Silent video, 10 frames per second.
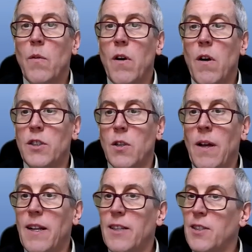Oh, there are. So
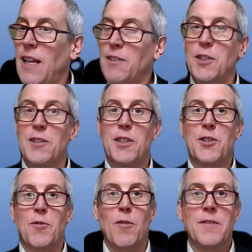I should
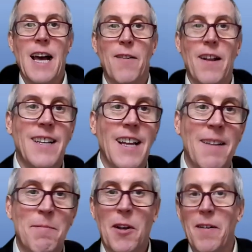just scroll down.
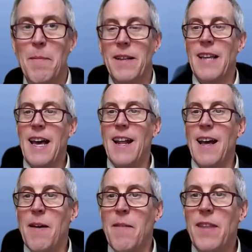I'm sorry about that.
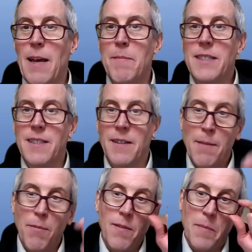I think I missed a
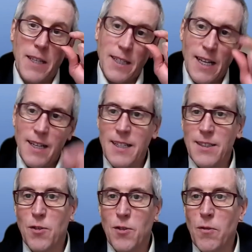couple because I
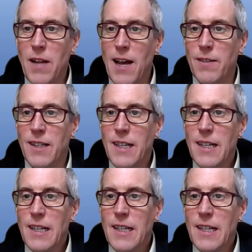didn't scroll down.